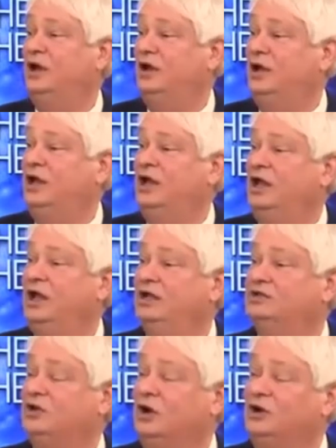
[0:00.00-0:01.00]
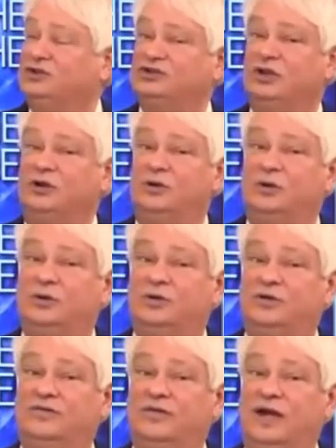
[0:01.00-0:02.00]
But it's
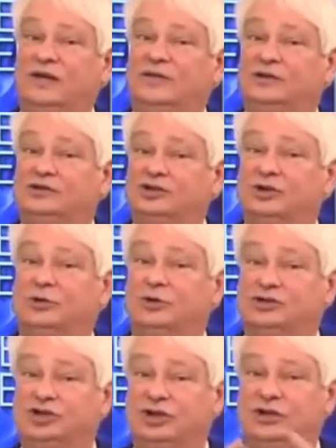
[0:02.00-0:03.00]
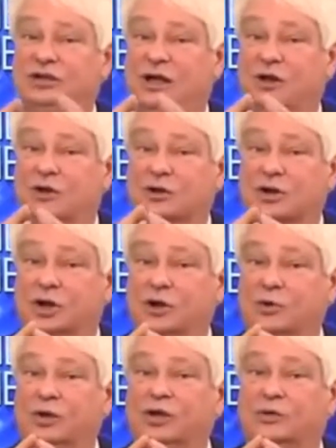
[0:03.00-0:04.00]
also the fact that Jew and Gentile are
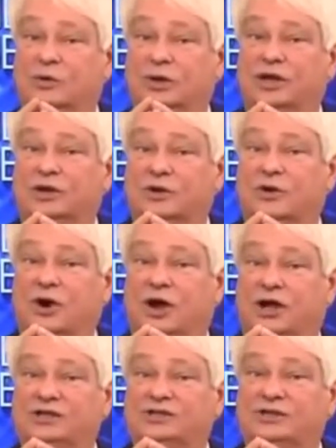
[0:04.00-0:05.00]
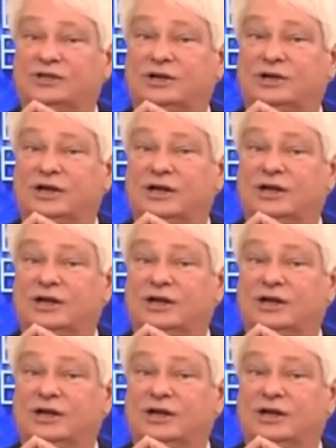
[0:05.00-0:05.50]
co-equal in Christ.